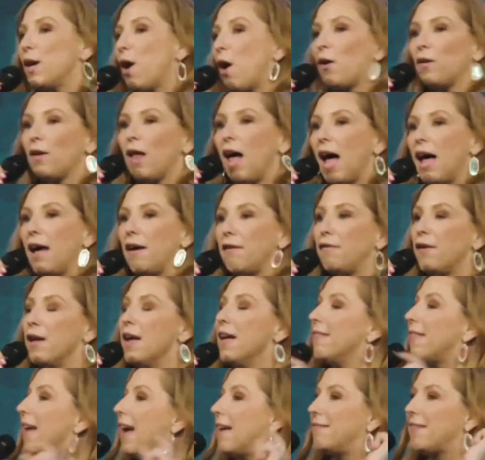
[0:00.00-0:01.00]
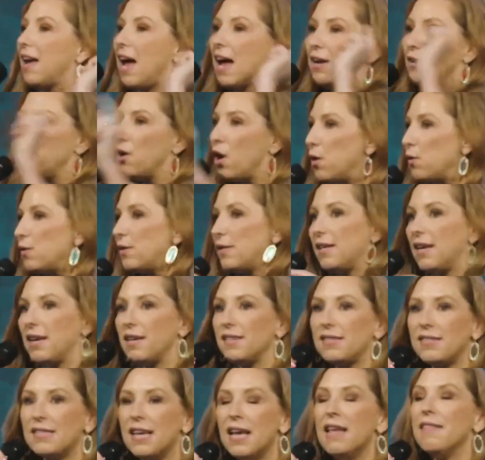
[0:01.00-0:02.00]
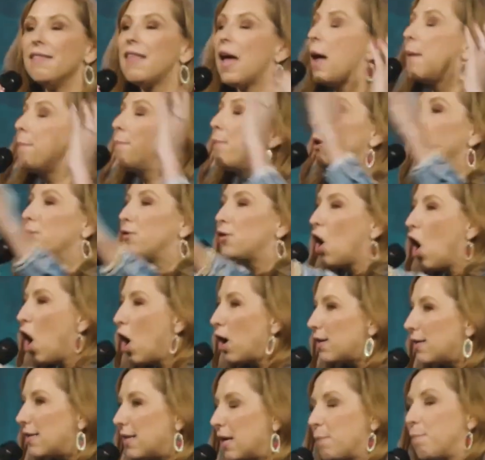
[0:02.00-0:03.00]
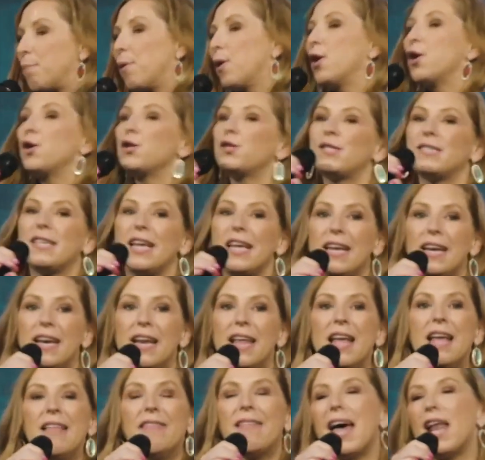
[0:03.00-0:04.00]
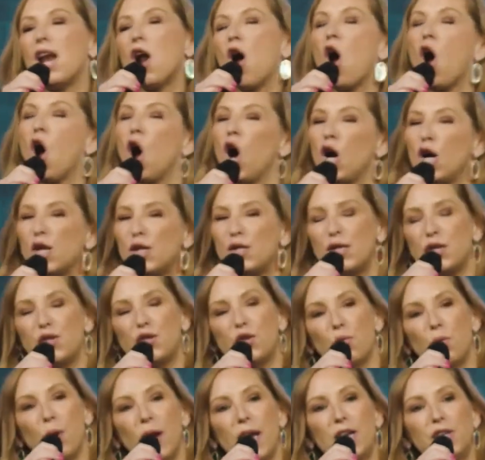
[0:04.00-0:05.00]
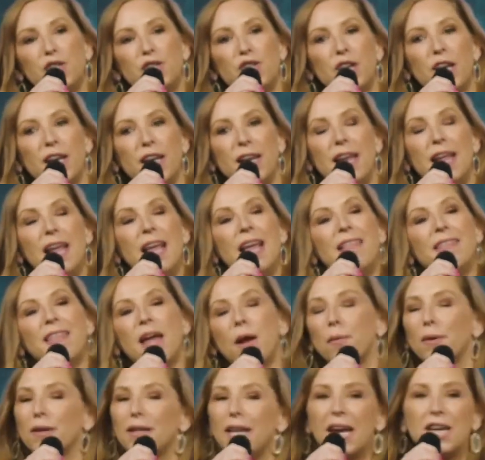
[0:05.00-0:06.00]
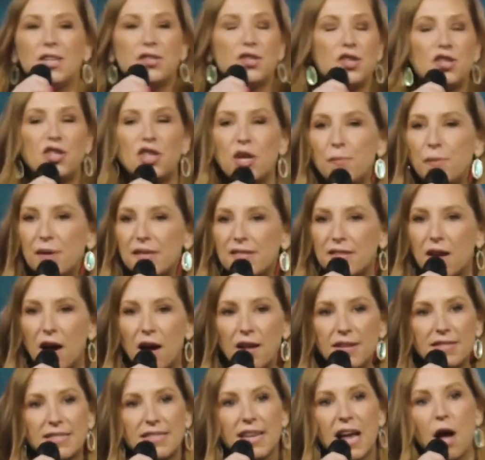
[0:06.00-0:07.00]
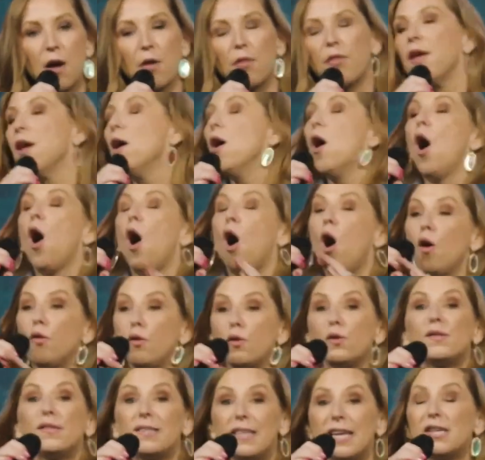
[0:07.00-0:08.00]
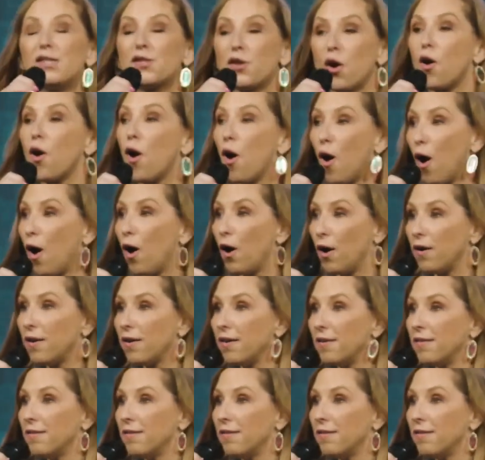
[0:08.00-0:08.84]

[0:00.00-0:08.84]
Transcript: our life, that diagnosis, that per- toxic person, that hard situation, that relationship that's gone south, all those things are hard.